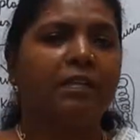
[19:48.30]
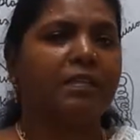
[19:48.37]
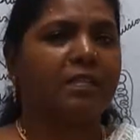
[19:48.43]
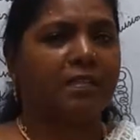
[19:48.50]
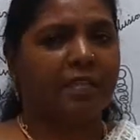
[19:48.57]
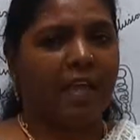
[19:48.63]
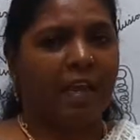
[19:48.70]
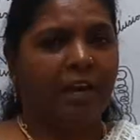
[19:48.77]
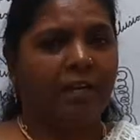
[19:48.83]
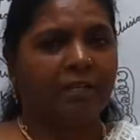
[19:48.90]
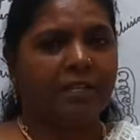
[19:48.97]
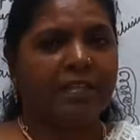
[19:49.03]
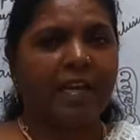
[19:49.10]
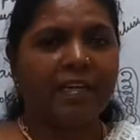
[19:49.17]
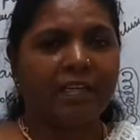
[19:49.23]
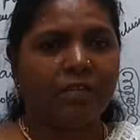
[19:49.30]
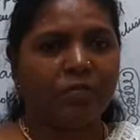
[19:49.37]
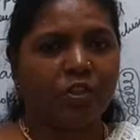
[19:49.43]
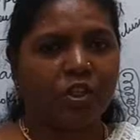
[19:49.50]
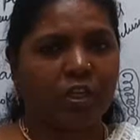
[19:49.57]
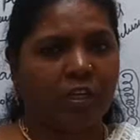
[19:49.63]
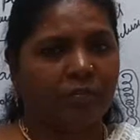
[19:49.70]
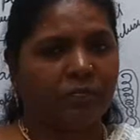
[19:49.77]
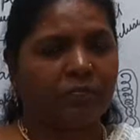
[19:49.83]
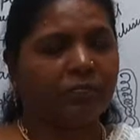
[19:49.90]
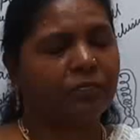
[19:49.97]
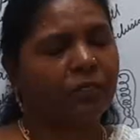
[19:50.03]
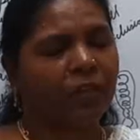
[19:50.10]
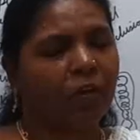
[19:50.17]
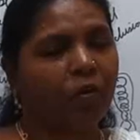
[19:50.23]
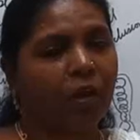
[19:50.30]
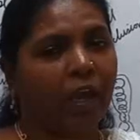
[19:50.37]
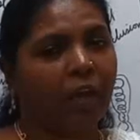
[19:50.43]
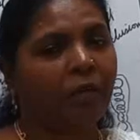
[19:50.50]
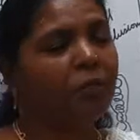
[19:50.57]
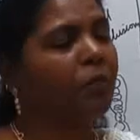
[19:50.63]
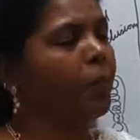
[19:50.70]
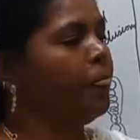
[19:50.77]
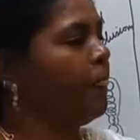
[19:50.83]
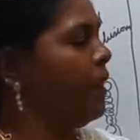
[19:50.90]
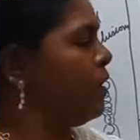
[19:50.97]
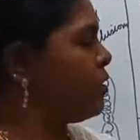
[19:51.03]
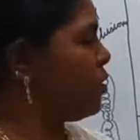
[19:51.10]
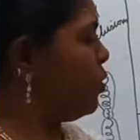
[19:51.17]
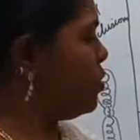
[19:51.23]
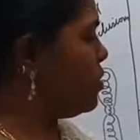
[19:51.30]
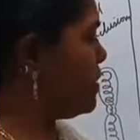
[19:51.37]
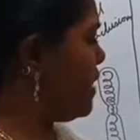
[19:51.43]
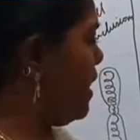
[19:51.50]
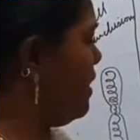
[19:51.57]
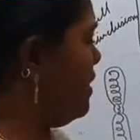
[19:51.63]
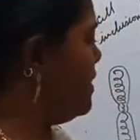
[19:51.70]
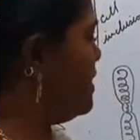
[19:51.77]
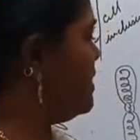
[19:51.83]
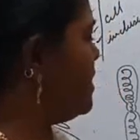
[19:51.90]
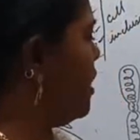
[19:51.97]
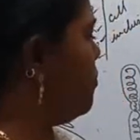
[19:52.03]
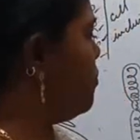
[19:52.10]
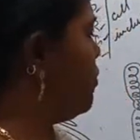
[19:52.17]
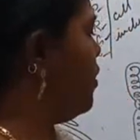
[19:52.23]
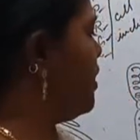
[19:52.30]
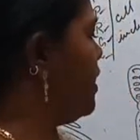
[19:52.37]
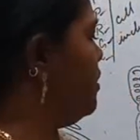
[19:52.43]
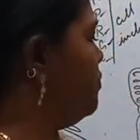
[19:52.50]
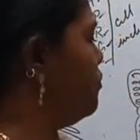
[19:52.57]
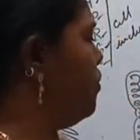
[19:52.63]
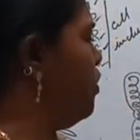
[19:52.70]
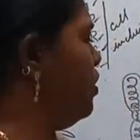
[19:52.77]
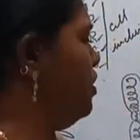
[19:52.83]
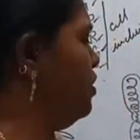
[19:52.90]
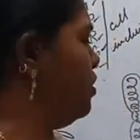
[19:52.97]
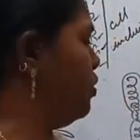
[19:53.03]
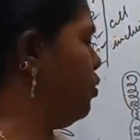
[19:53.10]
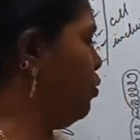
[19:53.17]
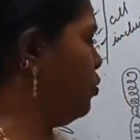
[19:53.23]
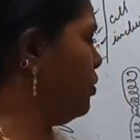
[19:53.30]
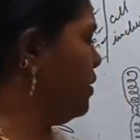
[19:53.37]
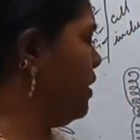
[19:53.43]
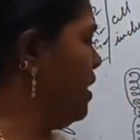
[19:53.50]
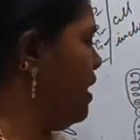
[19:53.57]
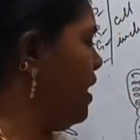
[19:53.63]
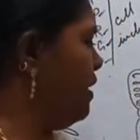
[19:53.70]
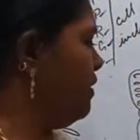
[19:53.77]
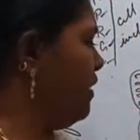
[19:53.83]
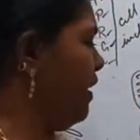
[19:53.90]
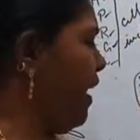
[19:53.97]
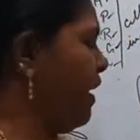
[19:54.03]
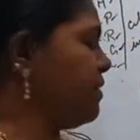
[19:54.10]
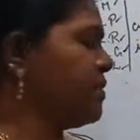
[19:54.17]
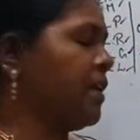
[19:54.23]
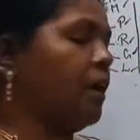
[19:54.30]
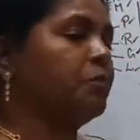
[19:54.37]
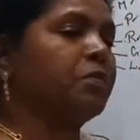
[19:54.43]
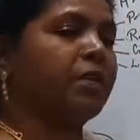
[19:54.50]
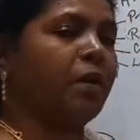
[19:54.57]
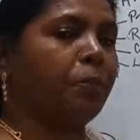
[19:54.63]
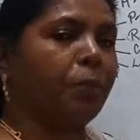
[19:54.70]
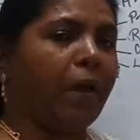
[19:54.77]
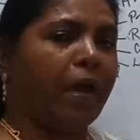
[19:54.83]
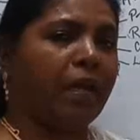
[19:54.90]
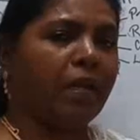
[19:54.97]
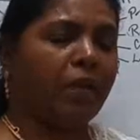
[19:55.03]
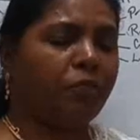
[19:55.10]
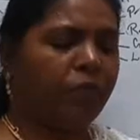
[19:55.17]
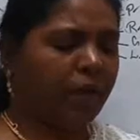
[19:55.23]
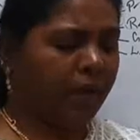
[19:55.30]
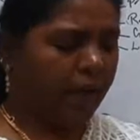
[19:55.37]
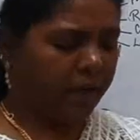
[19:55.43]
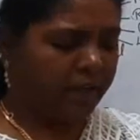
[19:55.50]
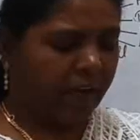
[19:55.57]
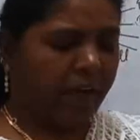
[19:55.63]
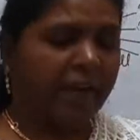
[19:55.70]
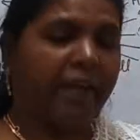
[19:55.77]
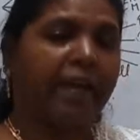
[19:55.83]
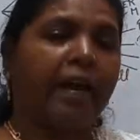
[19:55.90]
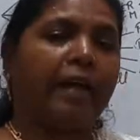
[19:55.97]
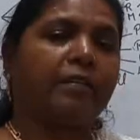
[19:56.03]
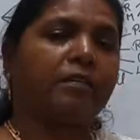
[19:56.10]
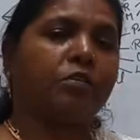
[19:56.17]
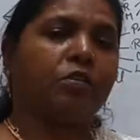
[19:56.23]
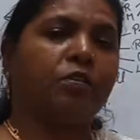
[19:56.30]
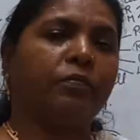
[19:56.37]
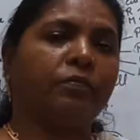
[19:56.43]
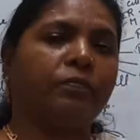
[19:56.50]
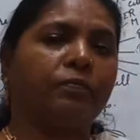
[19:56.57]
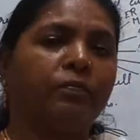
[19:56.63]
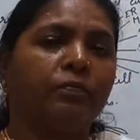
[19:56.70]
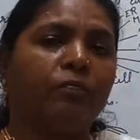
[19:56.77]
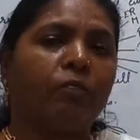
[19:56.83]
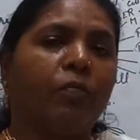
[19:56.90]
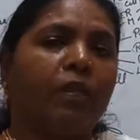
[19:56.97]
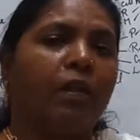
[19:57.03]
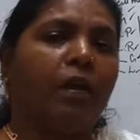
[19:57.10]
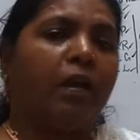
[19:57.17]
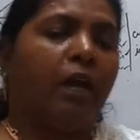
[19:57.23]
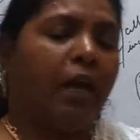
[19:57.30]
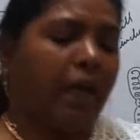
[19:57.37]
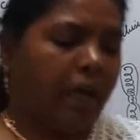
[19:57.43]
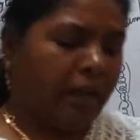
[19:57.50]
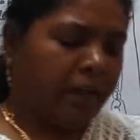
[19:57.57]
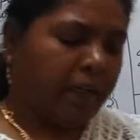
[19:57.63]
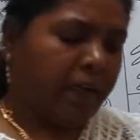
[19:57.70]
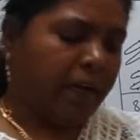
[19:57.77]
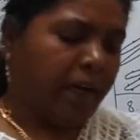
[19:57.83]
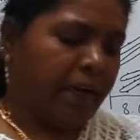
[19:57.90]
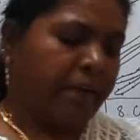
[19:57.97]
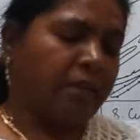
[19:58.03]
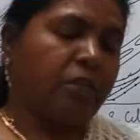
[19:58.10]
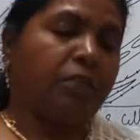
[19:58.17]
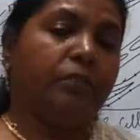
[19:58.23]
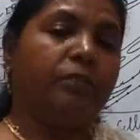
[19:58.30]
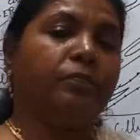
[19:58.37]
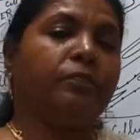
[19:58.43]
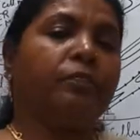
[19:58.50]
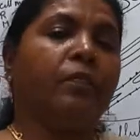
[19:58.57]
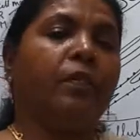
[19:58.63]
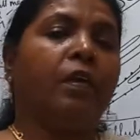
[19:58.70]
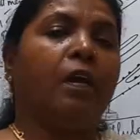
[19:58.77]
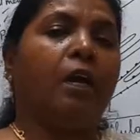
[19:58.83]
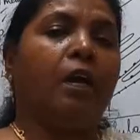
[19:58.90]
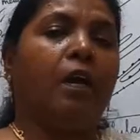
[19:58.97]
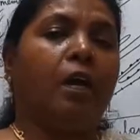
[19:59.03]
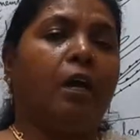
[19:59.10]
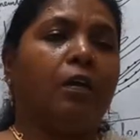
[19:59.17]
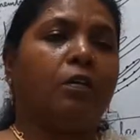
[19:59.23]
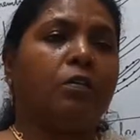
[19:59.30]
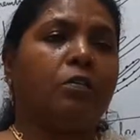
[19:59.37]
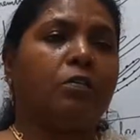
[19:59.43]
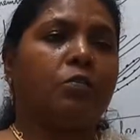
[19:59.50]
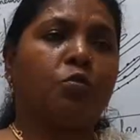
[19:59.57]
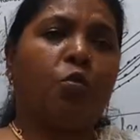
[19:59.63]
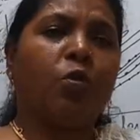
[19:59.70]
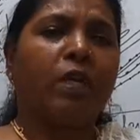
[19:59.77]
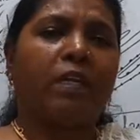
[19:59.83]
cell division. Okay. So cell is important for growth. The next comes repair. If you get any cut, the cut, soon